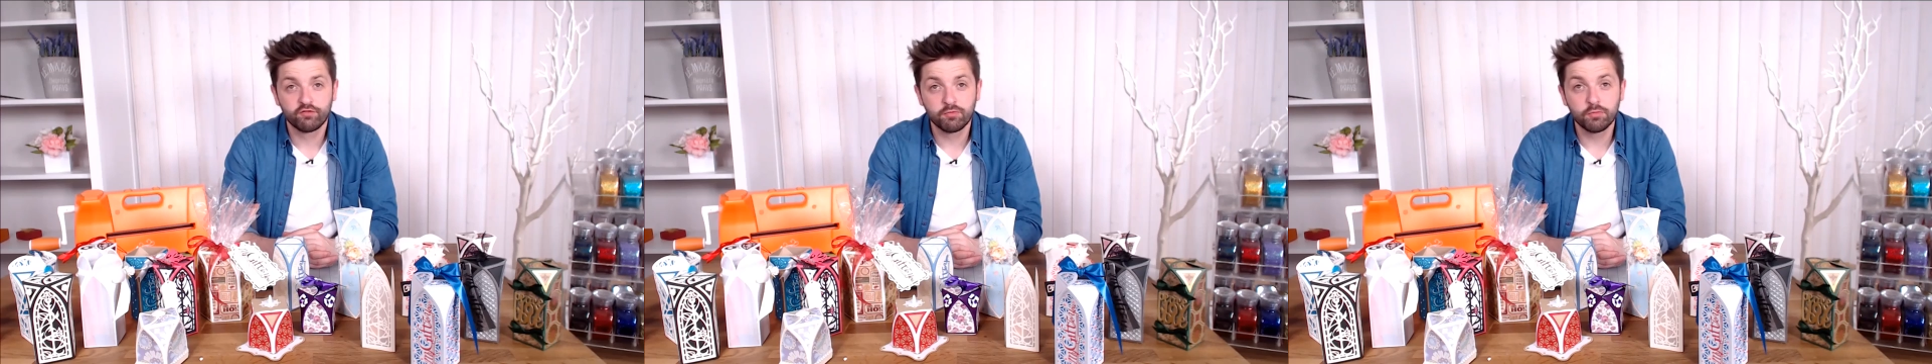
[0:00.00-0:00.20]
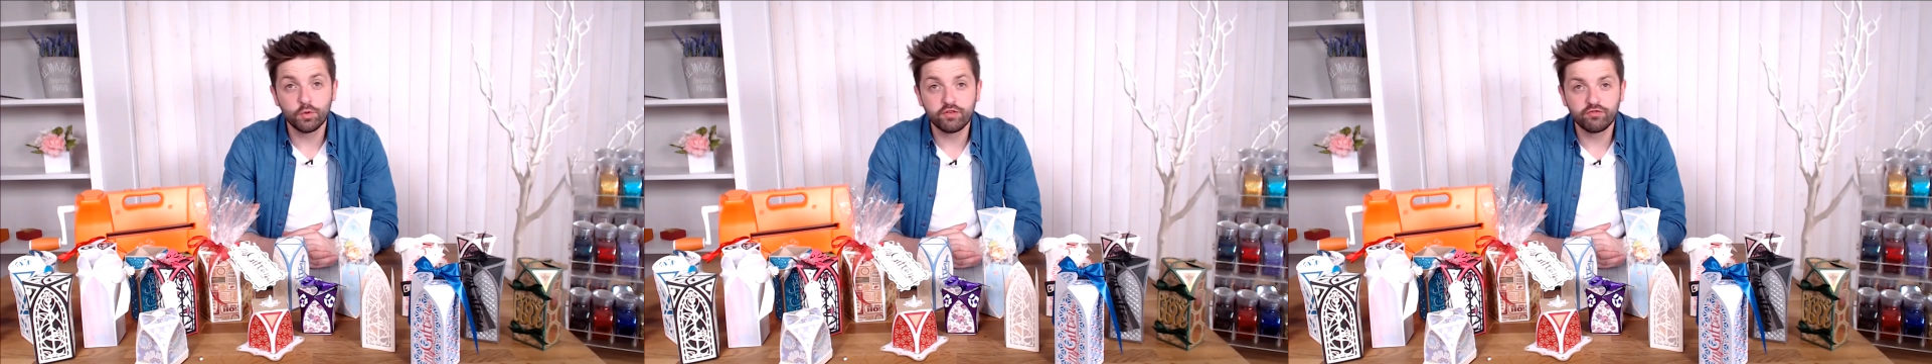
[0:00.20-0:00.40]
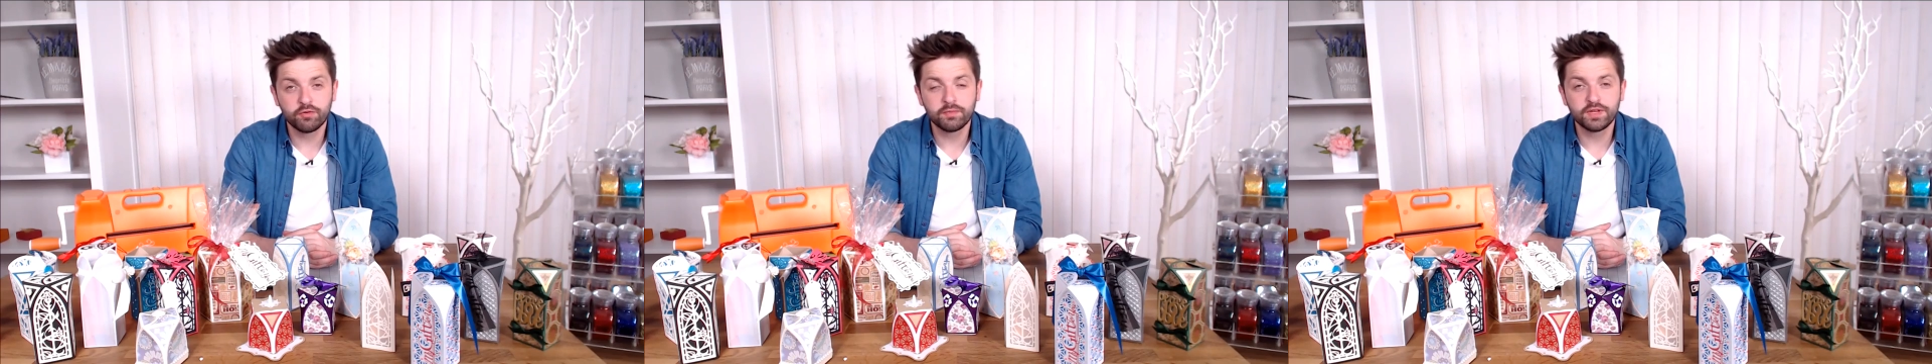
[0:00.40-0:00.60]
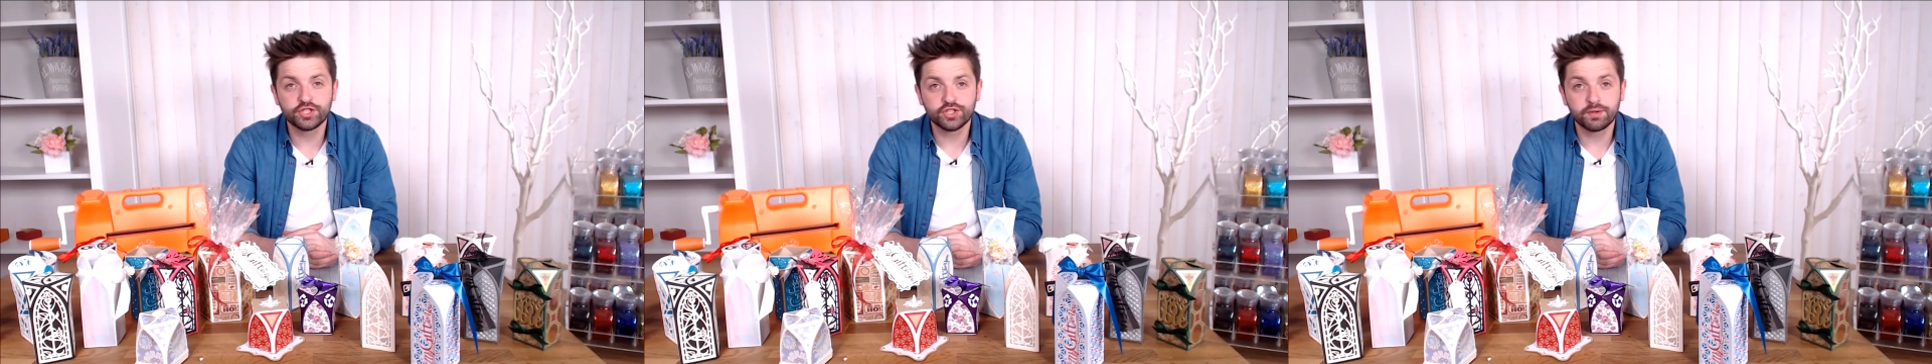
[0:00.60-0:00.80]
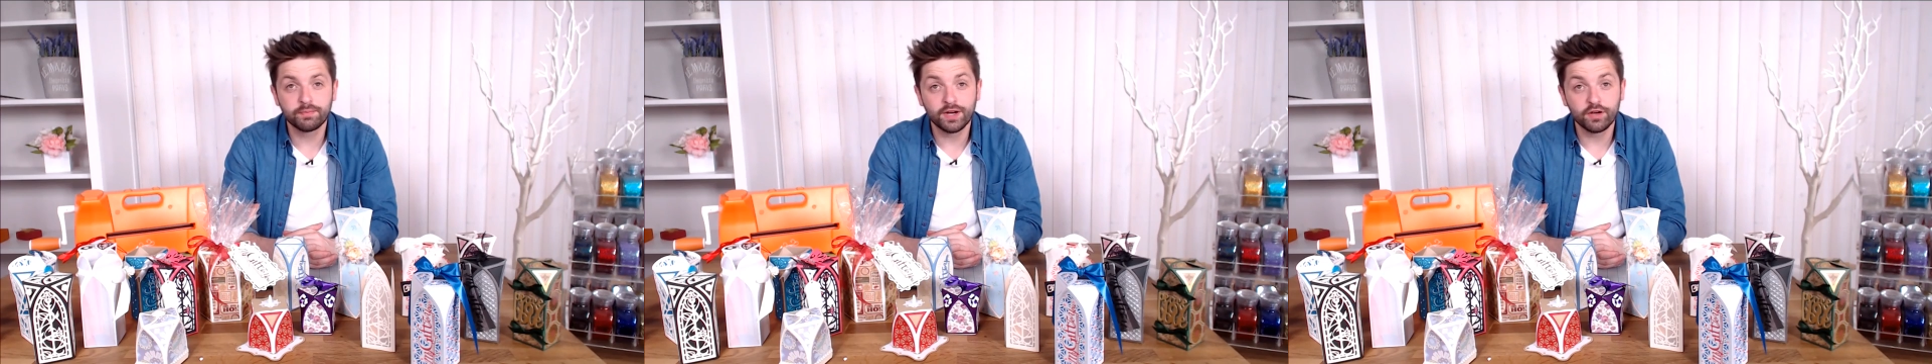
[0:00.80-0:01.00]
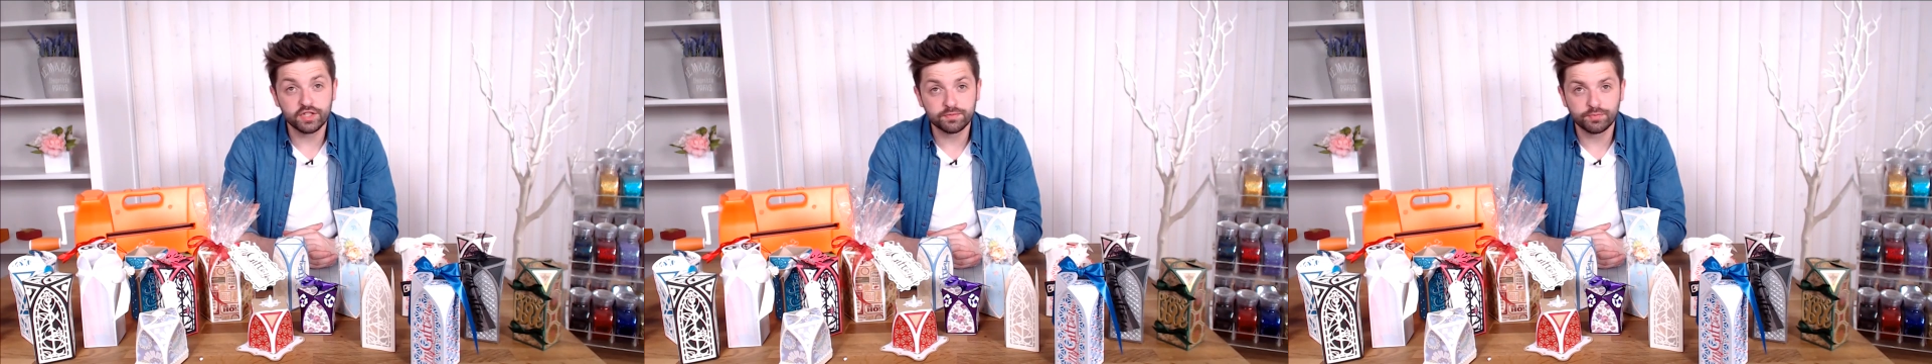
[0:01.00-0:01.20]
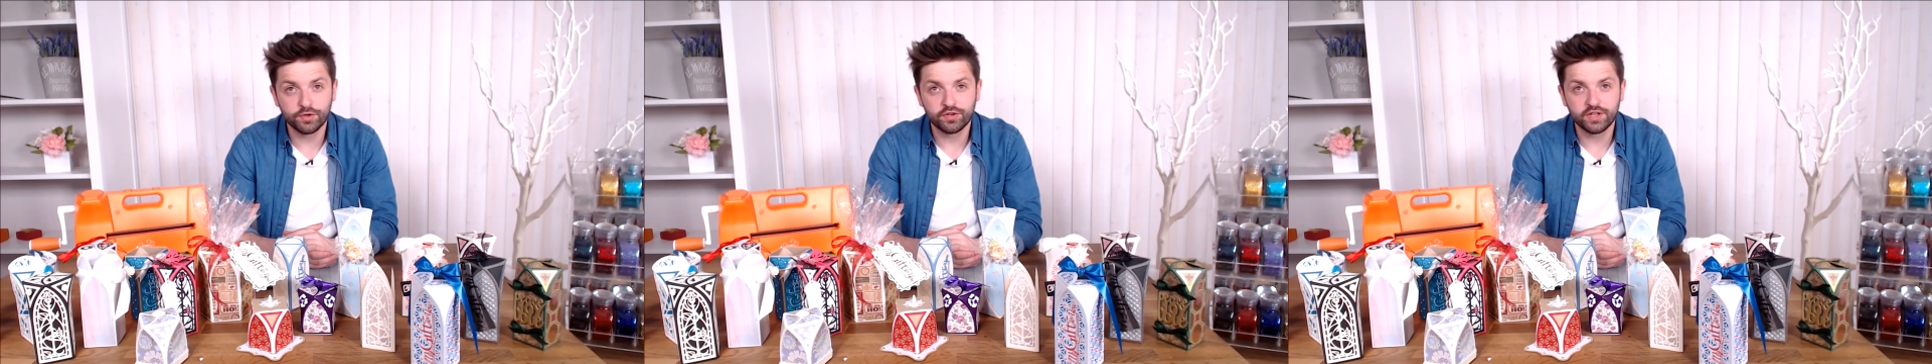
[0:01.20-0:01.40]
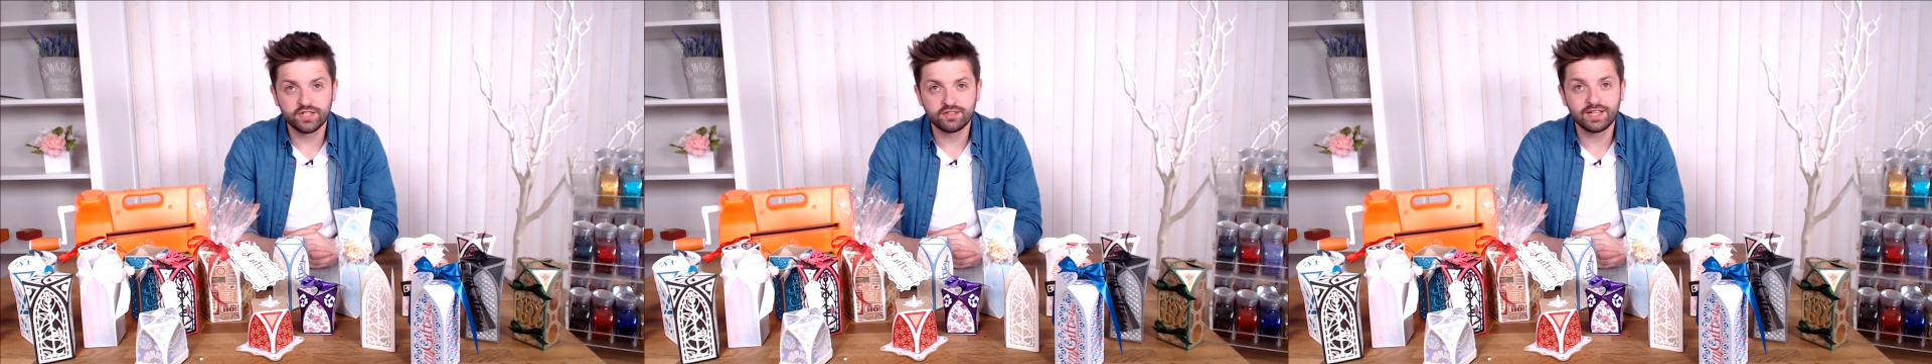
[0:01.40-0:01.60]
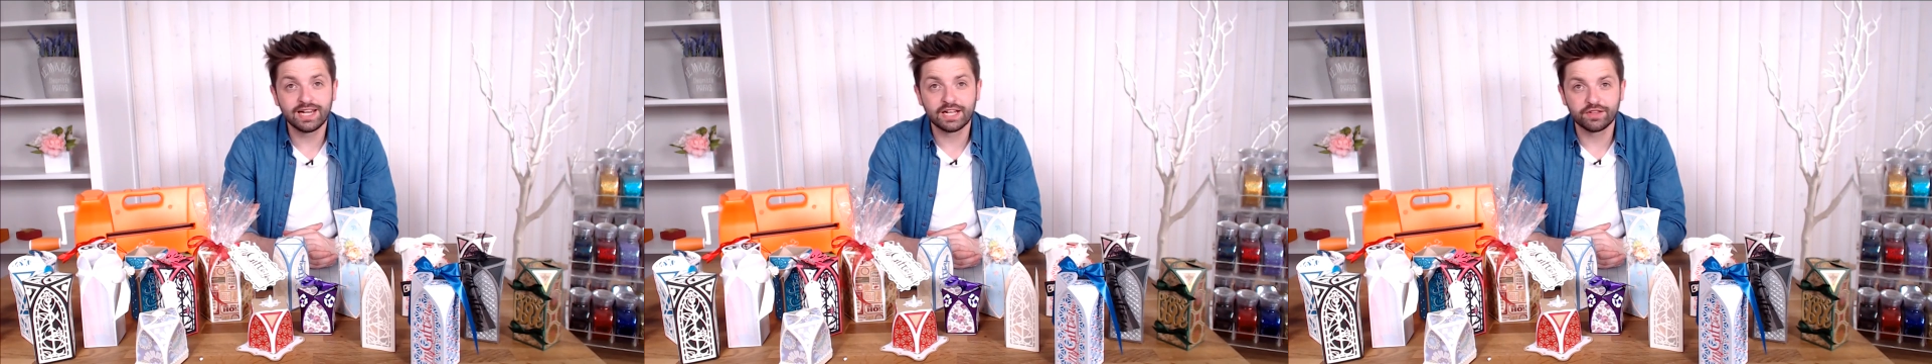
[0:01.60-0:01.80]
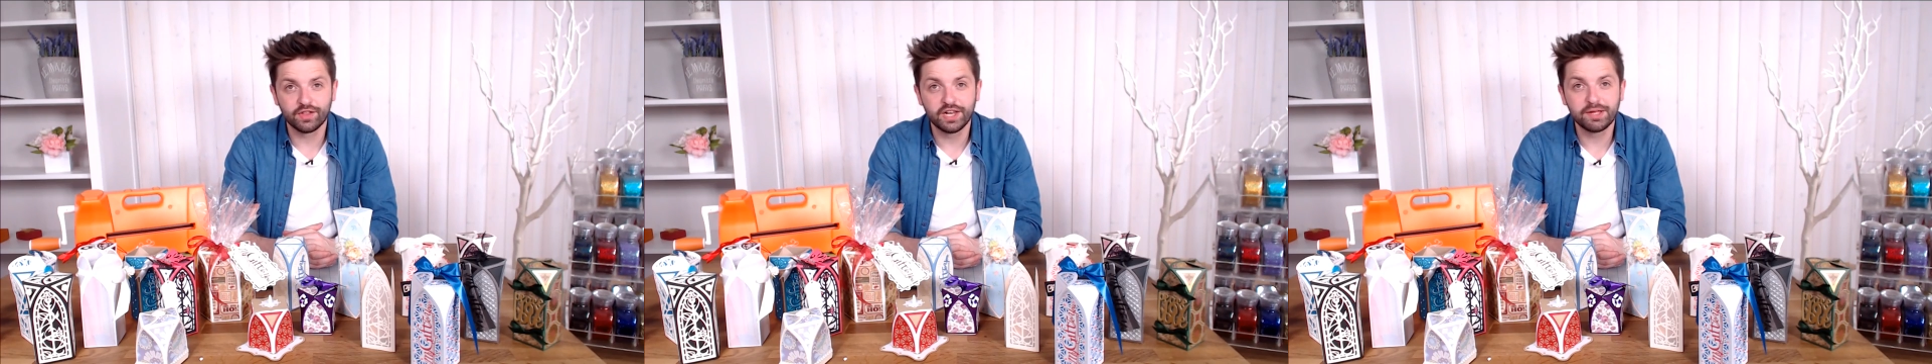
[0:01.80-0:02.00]
For more information about this product,
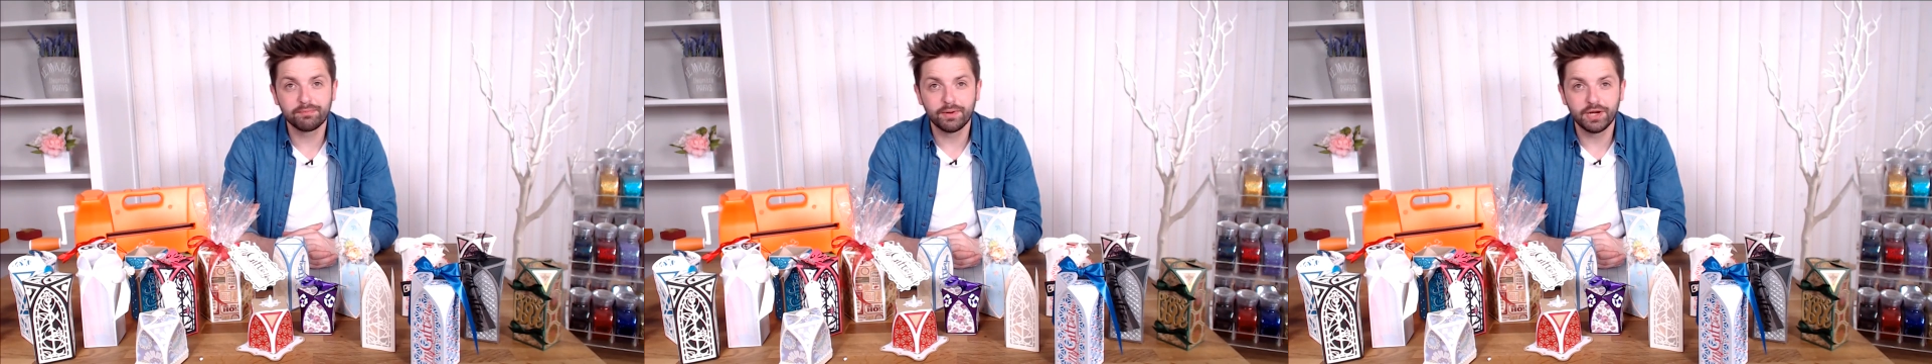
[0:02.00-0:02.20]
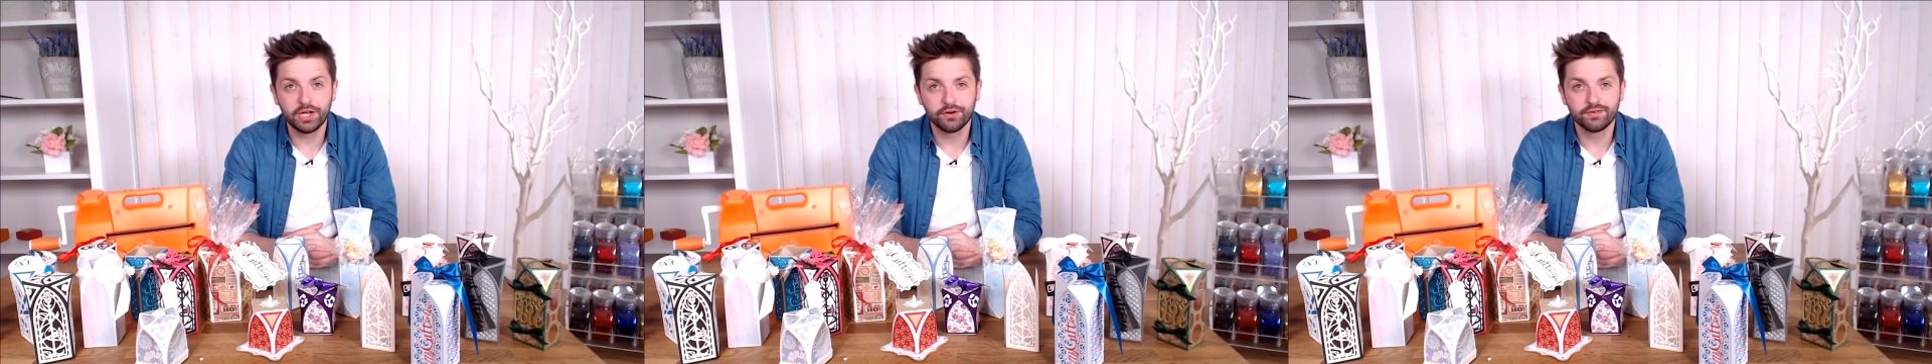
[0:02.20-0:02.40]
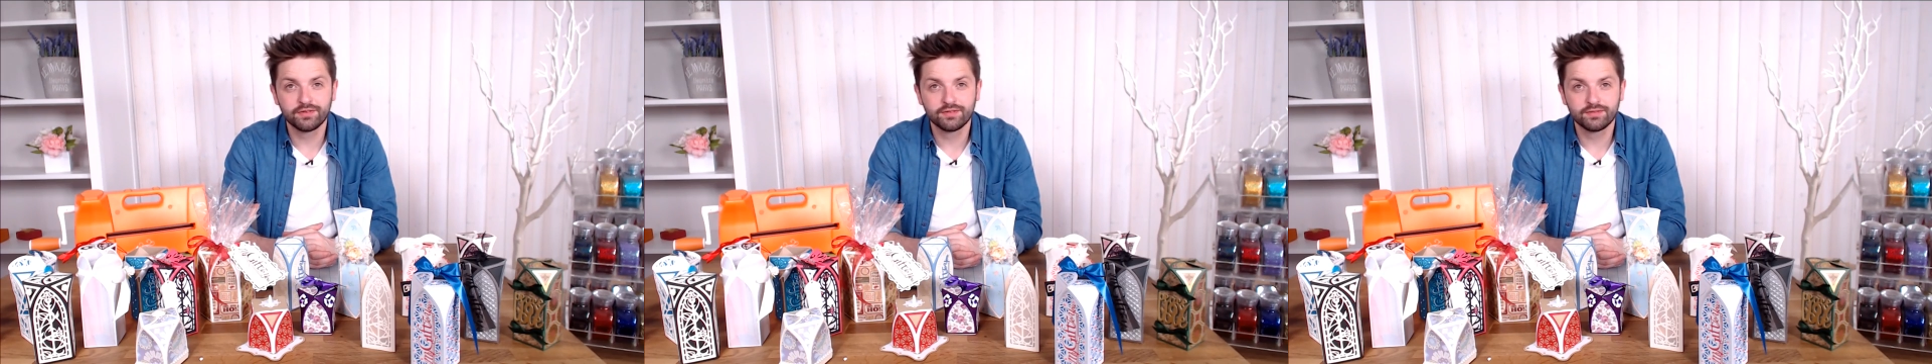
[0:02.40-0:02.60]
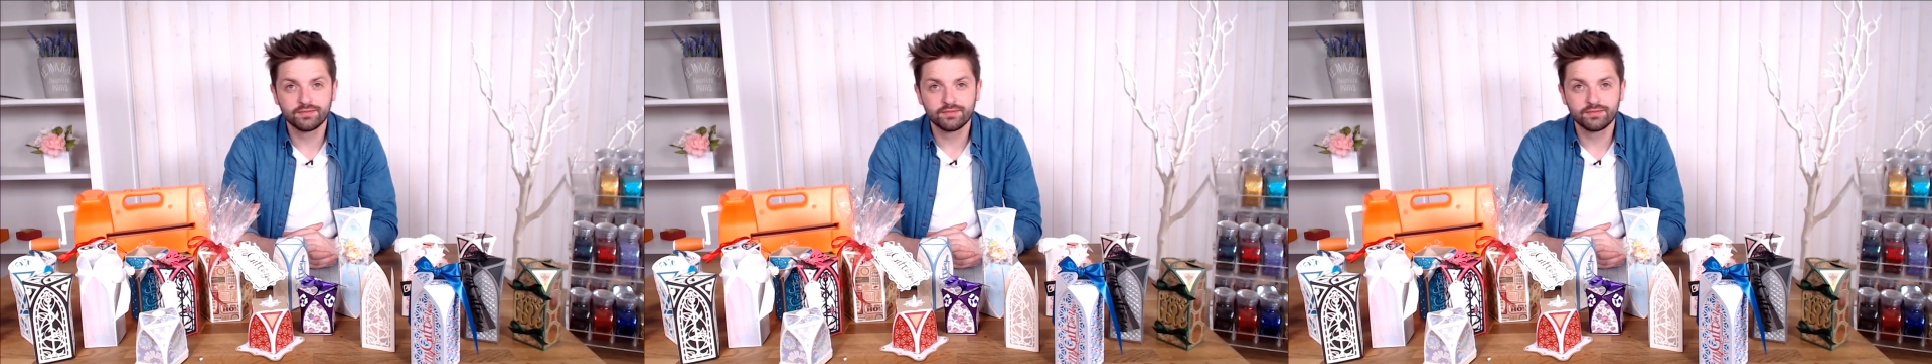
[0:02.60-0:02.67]
click the link below.